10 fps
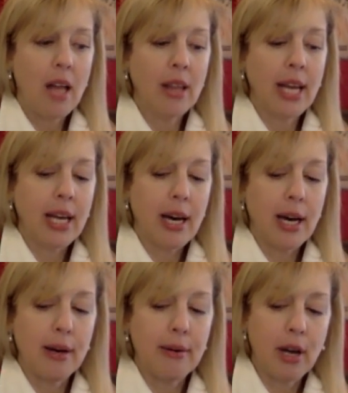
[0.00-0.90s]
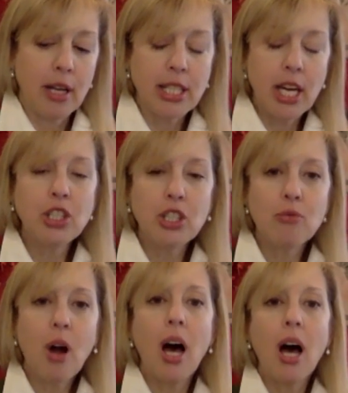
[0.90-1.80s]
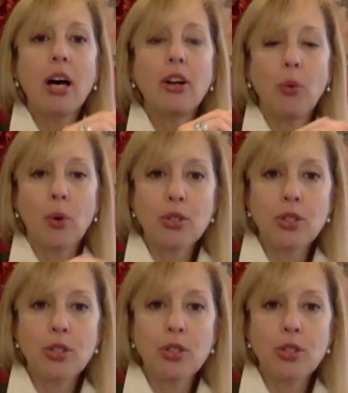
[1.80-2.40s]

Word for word: like a tension rod or